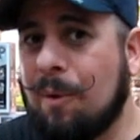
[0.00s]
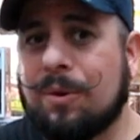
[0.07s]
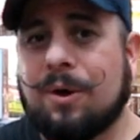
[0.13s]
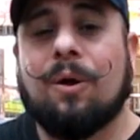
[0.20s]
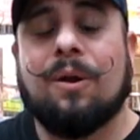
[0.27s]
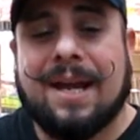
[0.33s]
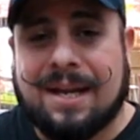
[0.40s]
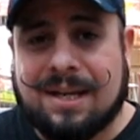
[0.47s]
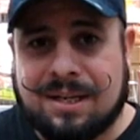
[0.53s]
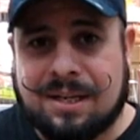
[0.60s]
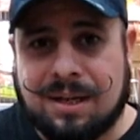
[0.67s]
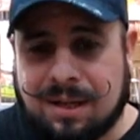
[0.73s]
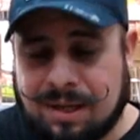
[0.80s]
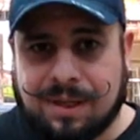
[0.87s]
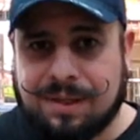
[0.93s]
how it all
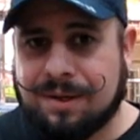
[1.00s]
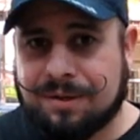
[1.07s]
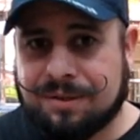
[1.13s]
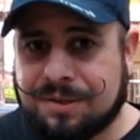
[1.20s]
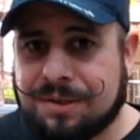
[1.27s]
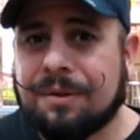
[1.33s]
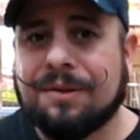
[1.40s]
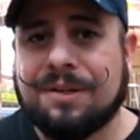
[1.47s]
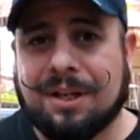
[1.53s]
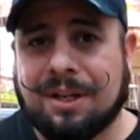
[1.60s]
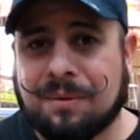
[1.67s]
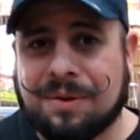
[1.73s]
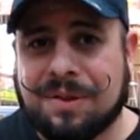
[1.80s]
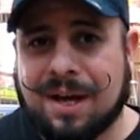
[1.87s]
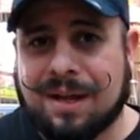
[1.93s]
ended. They're still
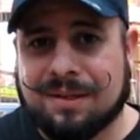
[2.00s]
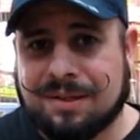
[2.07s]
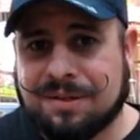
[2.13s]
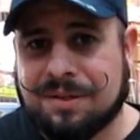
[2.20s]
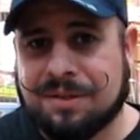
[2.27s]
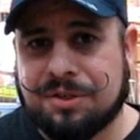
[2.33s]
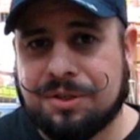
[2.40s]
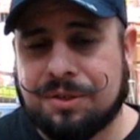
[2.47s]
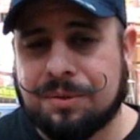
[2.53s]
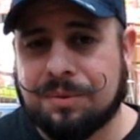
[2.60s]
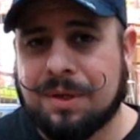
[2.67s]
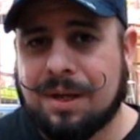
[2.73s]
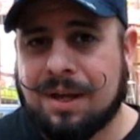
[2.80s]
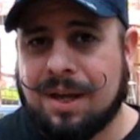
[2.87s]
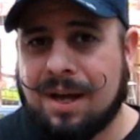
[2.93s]
dealing with that in this
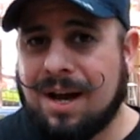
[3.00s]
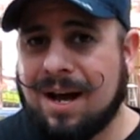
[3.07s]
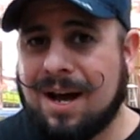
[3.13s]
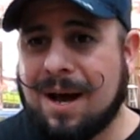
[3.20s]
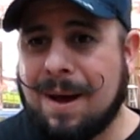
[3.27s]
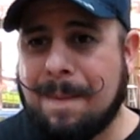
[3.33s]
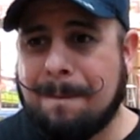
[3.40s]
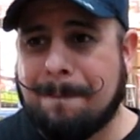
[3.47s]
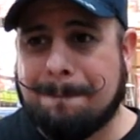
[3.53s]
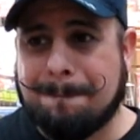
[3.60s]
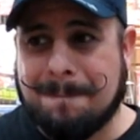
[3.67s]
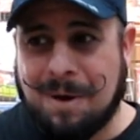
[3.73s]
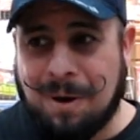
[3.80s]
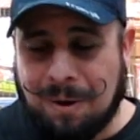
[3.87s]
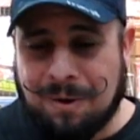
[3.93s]
issue.
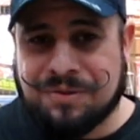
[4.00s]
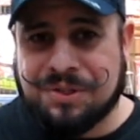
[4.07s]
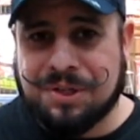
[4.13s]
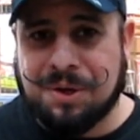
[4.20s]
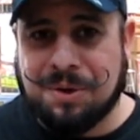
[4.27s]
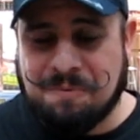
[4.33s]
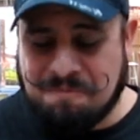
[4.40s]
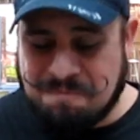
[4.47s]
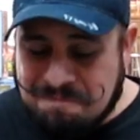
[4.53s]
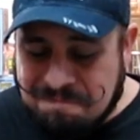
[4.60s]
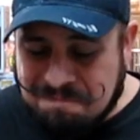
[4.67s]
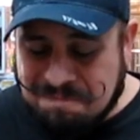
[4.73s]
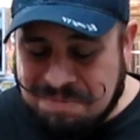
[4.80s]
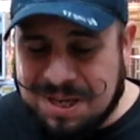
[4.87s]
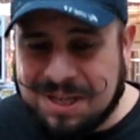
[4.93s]
Also,
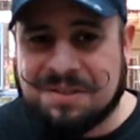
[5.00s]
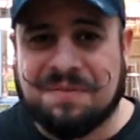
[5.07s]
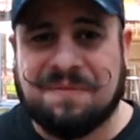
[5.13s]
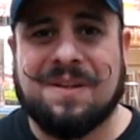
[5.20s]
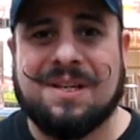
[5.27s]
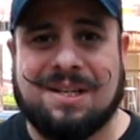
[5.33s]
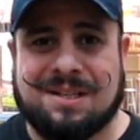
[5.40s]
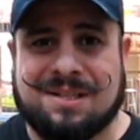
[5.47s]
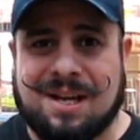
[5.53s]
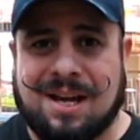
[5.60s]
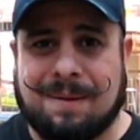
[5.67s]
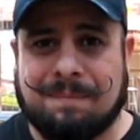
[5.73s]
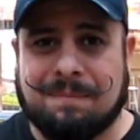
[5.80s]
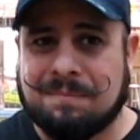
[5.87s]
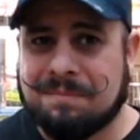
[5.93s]
it's feeding
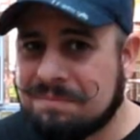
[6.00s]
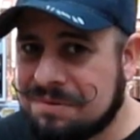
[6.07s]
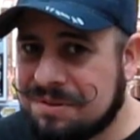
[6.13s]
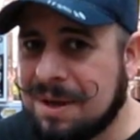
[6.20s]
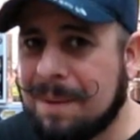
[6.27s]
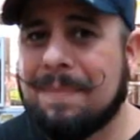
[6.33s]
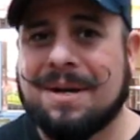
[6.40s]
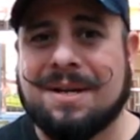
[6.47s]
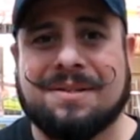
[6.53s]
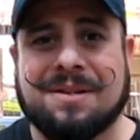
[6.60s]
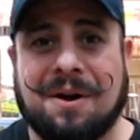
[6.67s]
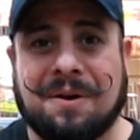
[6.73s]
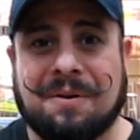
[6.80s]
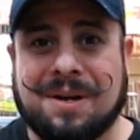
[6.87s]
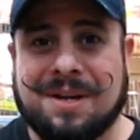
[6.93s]
time. Somebody's
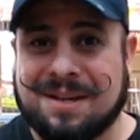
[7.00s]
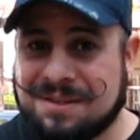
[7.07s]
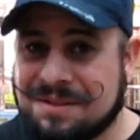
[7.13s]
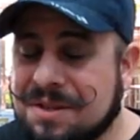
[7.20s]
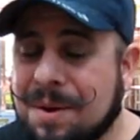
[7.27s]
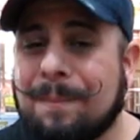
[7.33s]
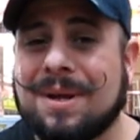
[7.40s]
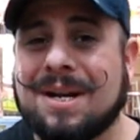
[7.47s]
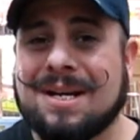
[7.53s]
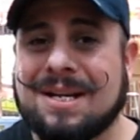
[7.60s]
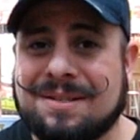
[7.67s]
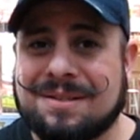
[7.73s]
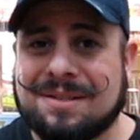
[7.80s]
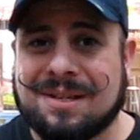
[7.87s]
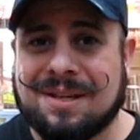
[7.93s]
hungry, somebody
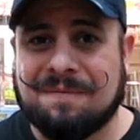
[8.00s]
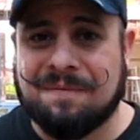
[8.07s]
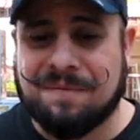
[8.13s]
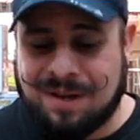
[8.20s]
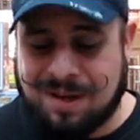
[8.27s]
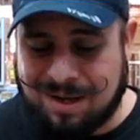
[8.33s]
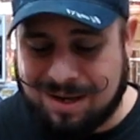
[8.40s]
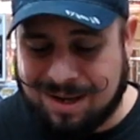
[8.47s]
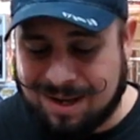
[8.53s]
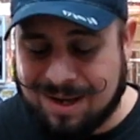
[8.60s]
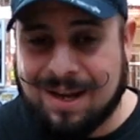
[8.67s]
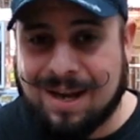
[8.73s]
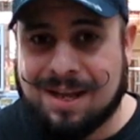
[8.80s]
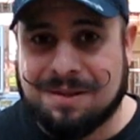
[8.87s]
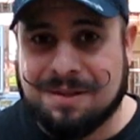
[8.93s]
needs to get fed,
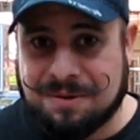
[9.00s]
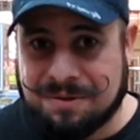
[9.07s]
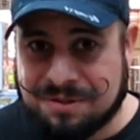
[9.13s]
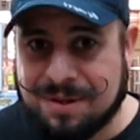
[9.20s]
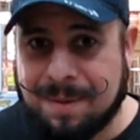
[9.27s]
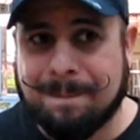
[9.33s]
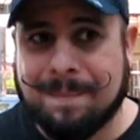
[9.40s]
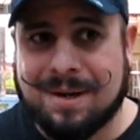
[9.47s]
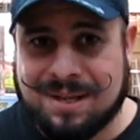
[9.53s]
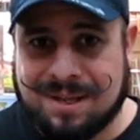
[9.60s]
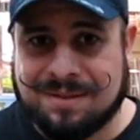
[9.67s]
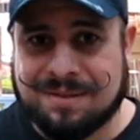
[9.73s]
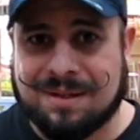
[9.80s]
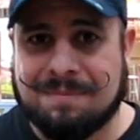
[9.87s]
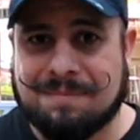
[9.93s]
and there's somebody
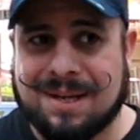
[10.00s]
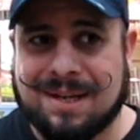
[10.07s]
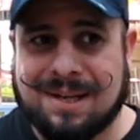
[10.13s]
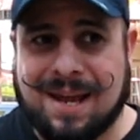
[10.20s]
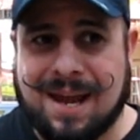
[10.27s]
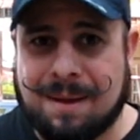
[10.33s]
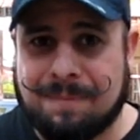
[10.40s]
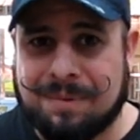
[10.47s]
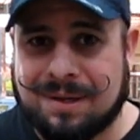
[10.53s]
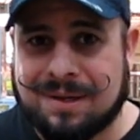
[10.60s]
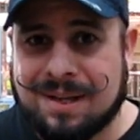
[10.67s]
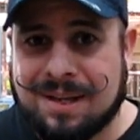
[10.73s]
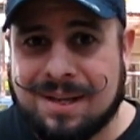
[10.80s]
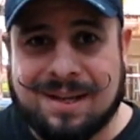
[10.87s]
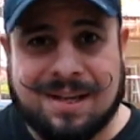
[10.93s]
that's going to make it happen.
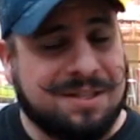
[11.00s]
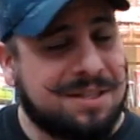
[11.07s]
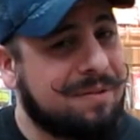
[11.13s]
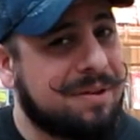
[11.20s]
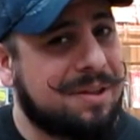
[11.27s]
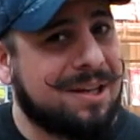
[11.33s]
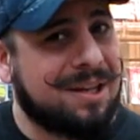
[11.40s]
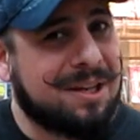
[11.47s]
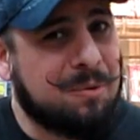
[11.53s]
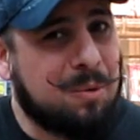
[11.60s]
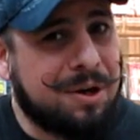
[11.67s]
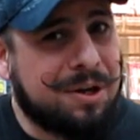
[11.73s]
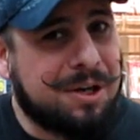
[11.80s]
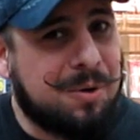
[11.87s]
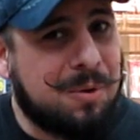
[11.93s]
Is everything going to
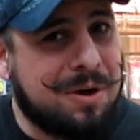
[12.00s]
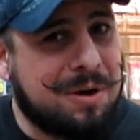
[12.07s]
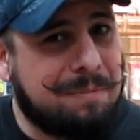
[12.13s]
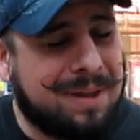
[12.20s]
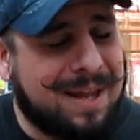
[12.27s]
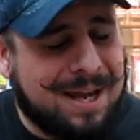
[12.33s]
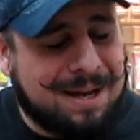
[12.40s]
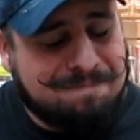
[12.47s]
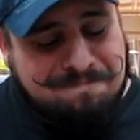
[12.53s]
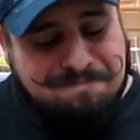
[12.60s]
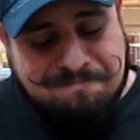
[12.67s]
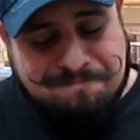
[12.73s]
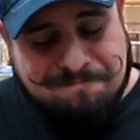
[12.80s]
work according to plan?